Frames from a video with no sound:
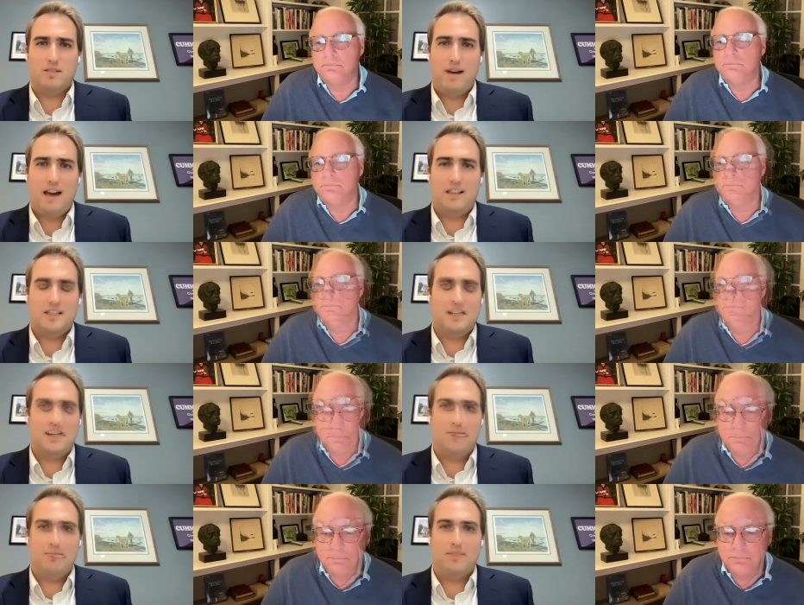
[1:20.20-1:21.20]
Speaker 1: on the ballots. Oh,
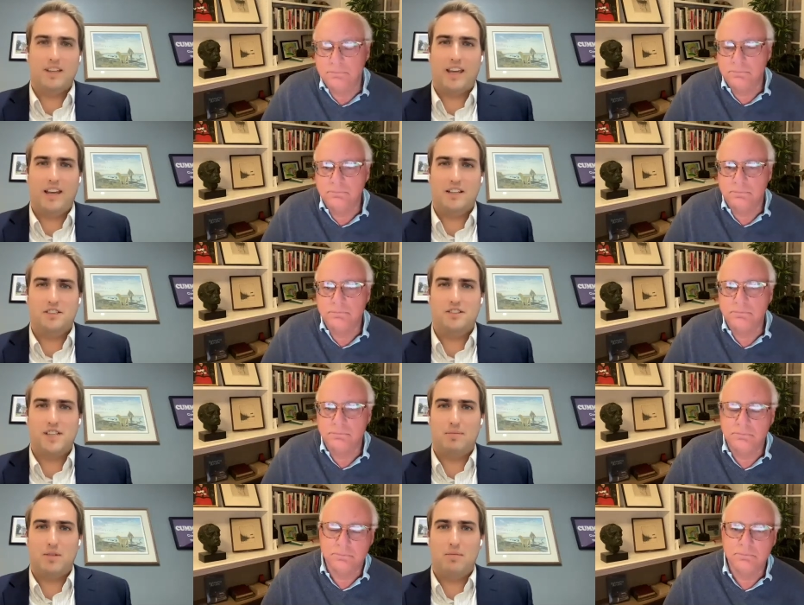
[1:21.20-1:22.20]
um, the candidates who
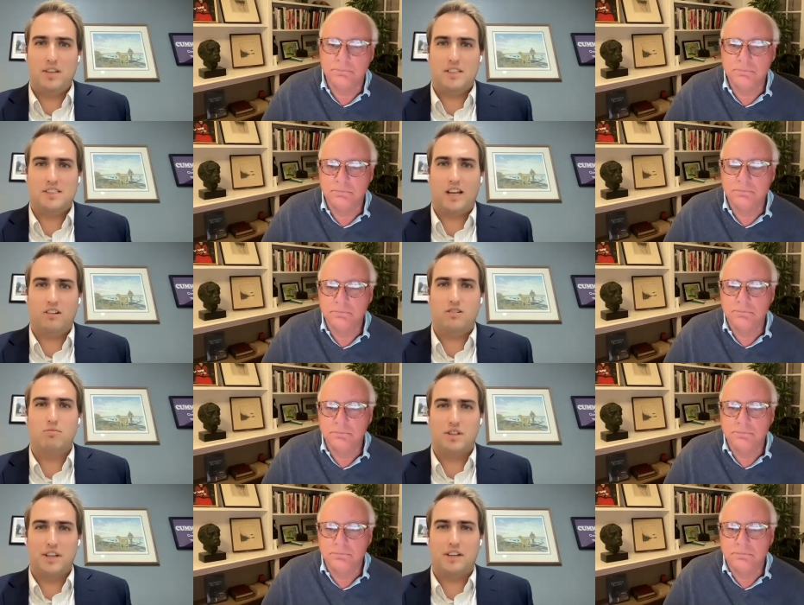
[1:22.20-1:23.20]
stepped up this cycle in
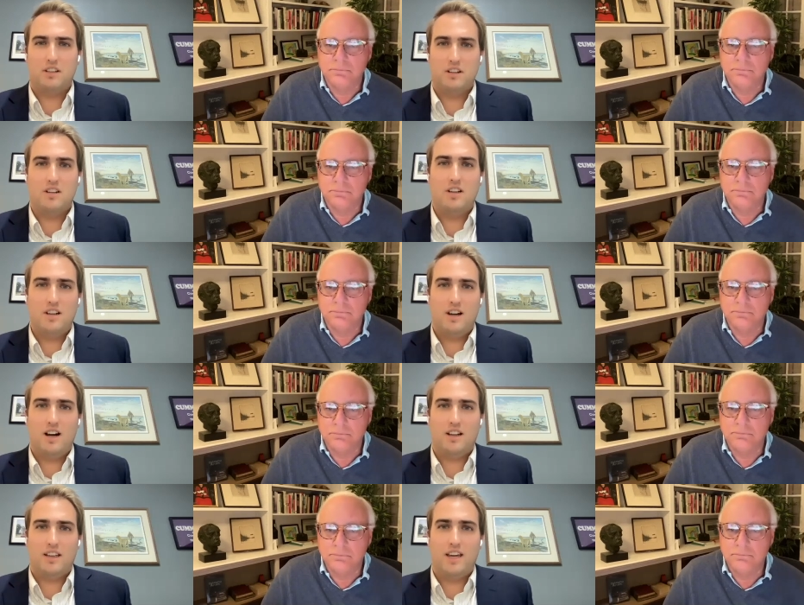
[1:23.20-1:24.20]
particular
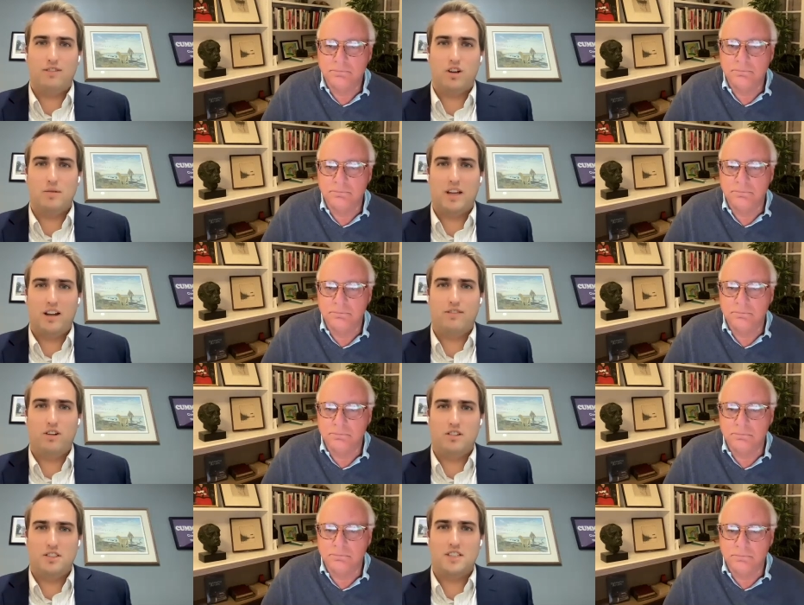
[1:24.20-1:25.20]
uh, gave Talbot County
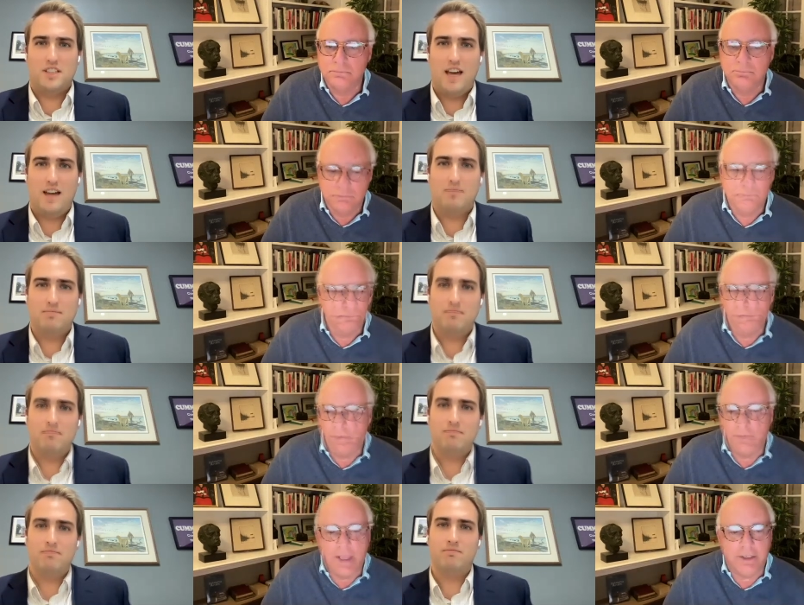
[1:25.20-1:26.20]
voters just that.
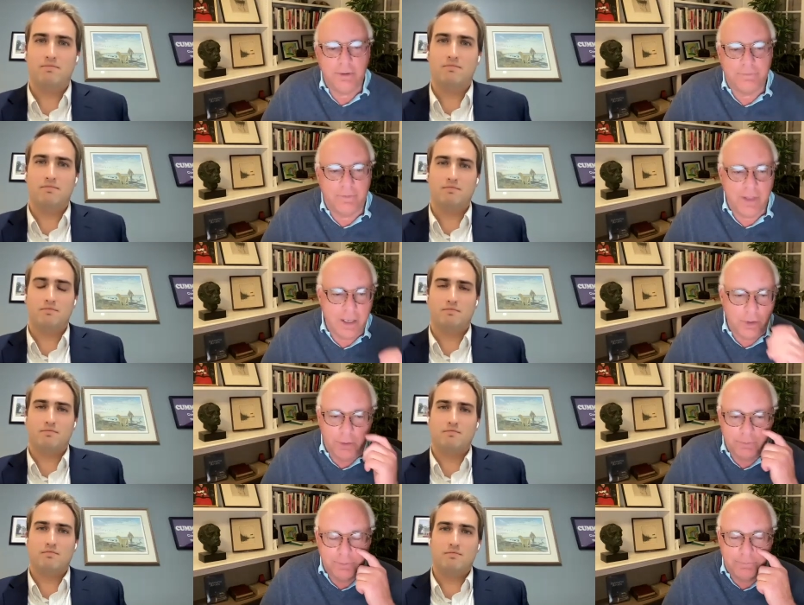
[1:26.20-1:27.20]
Speaker 2: Thank you for that
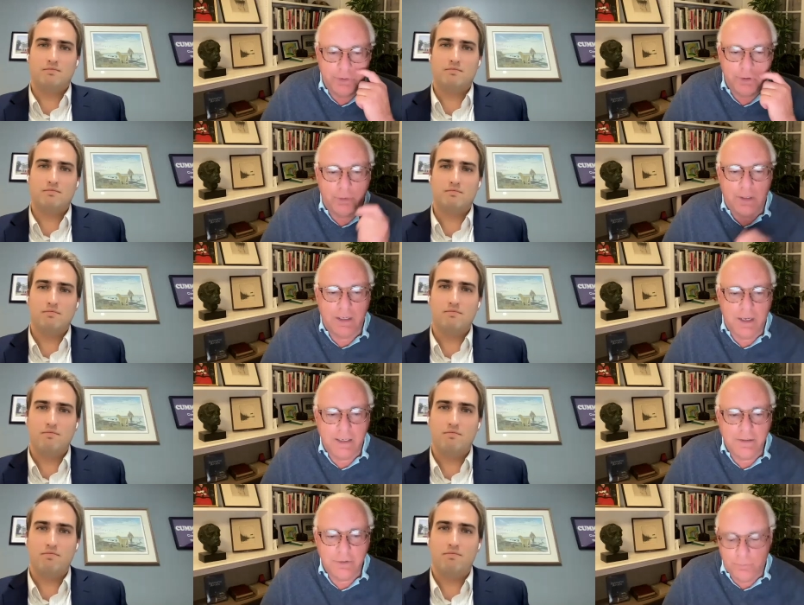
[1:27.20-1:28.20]
overview. I, I
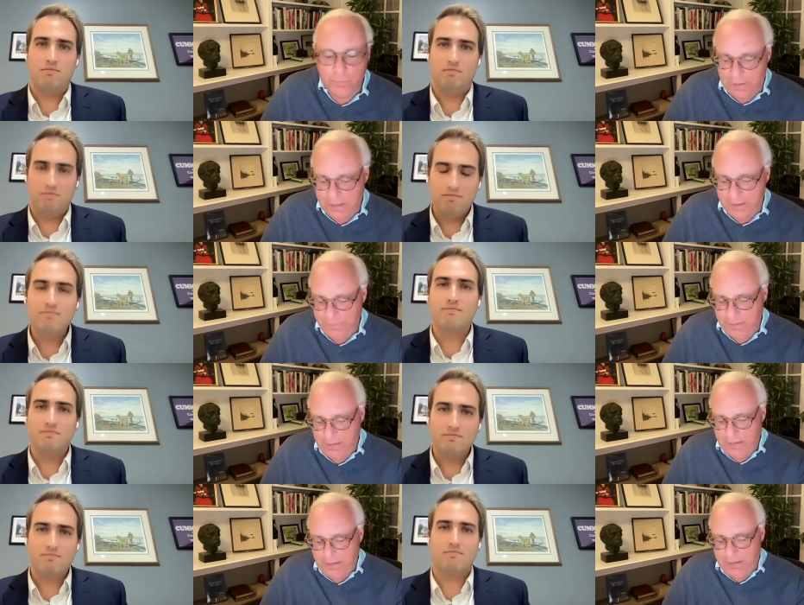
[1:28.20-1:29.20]
do uh,
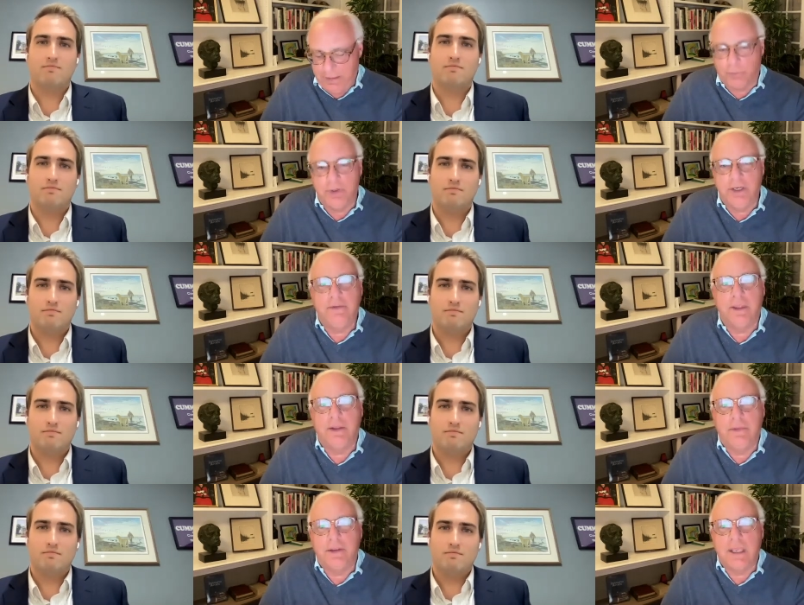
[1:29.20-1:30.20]
agree
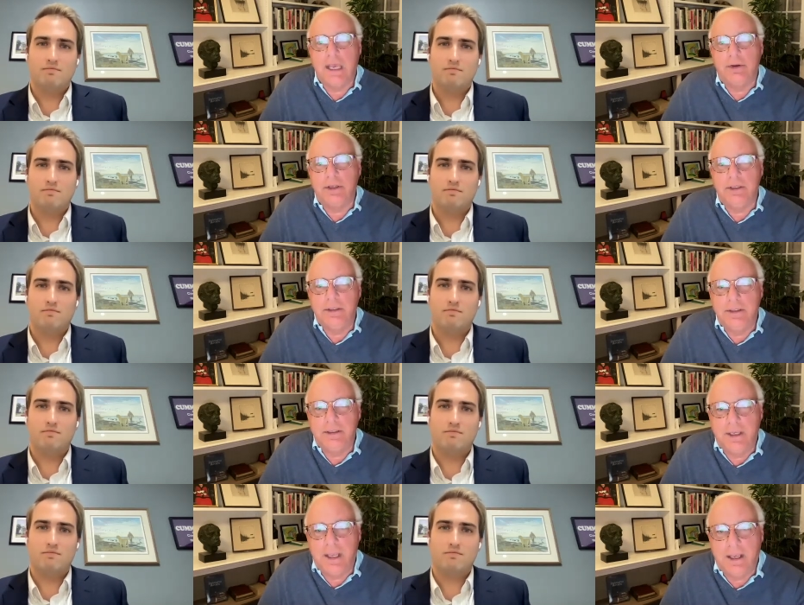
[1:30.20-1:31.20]
that the
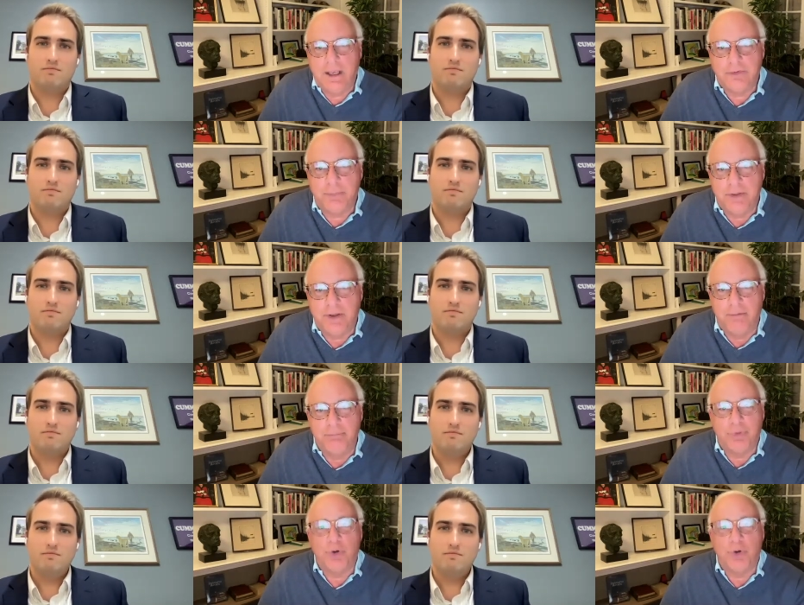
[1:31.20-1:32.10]
county has become